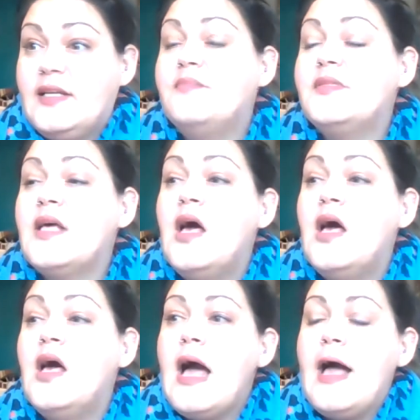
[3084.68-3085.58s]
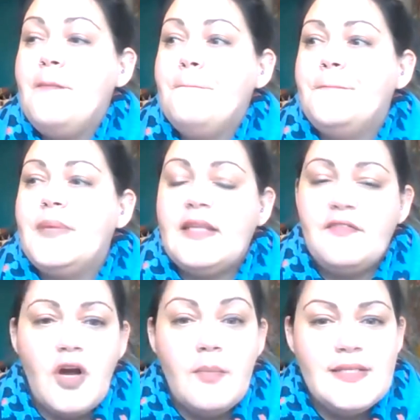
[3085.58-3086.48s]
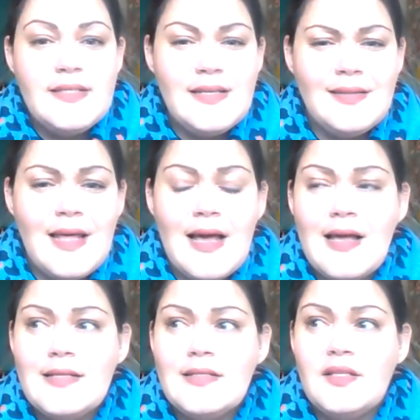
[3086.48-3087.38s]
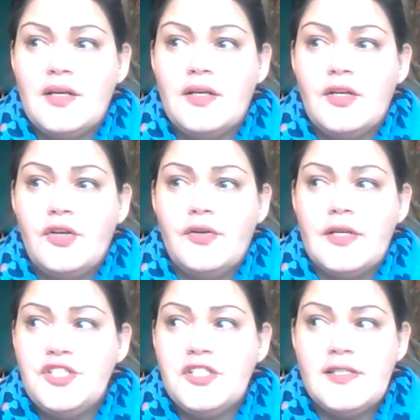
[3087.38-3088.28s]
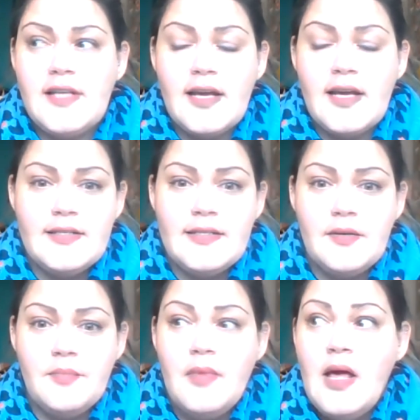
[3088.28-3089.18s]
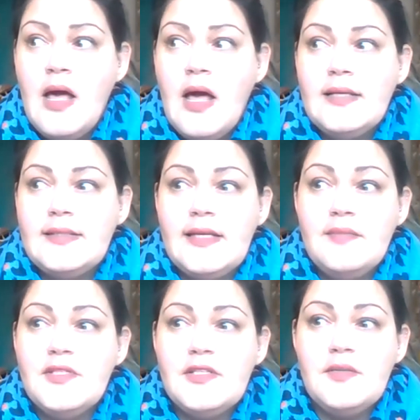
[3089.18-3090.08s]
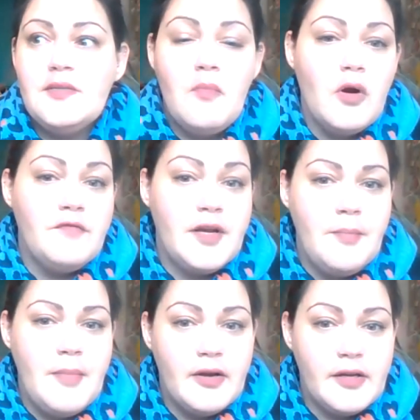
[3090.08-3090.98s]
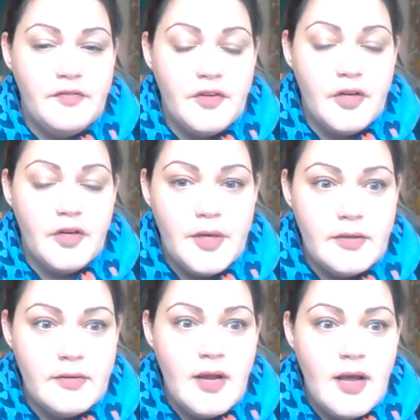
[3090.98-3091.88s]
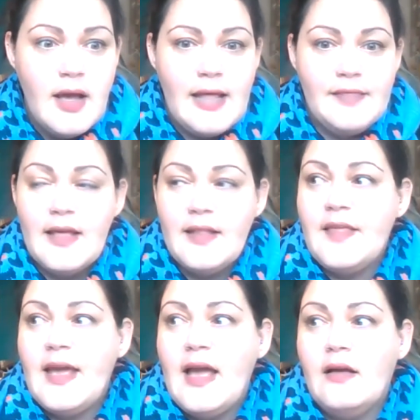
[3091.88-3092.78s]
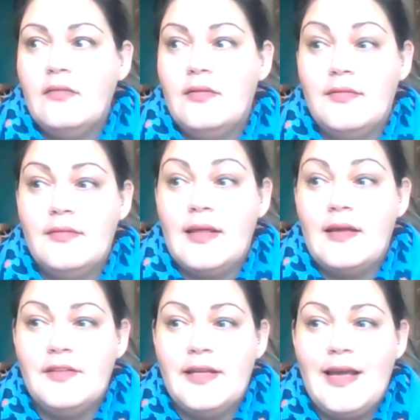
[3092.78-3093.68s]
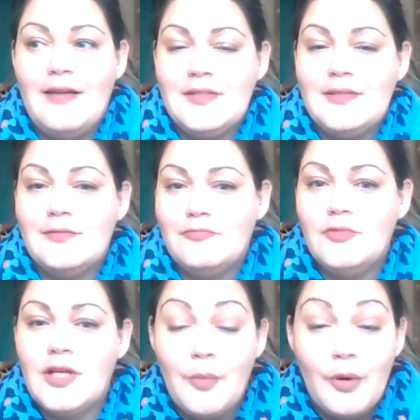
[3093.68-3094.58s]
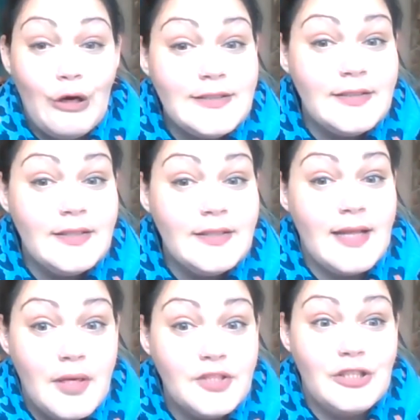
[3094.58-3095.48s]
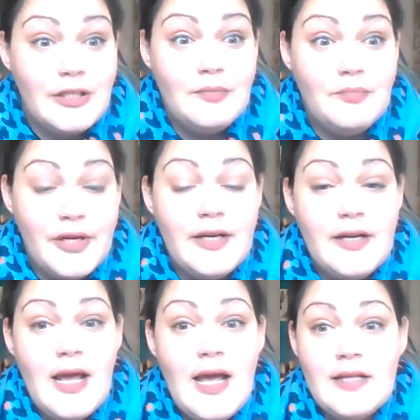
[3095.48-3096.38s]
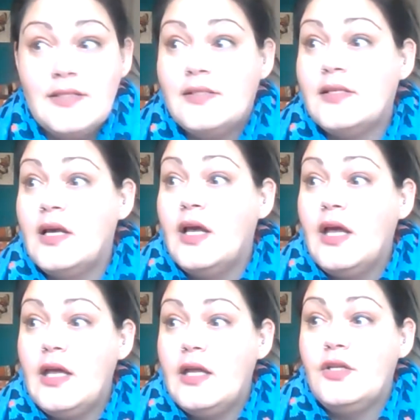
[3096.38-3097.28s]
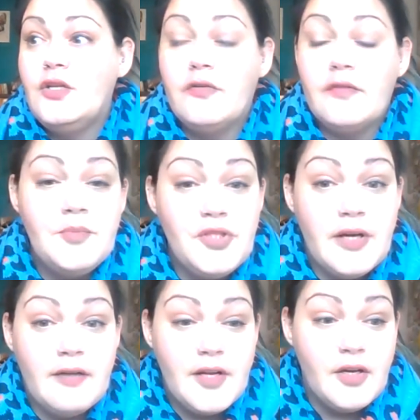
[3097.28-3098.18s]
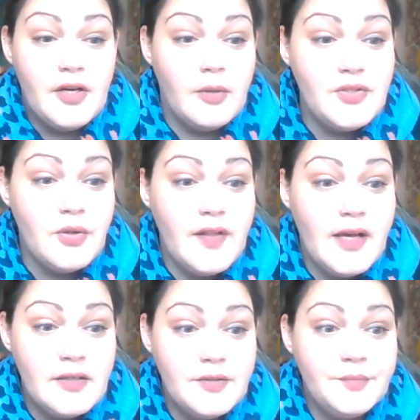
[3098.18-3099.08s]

names, but they've commented that the Christian Zionism seems to be more of an American phenomenon, and that they thankfully haven't come across it that much in Britain and in Europe. Do you have any comments on that?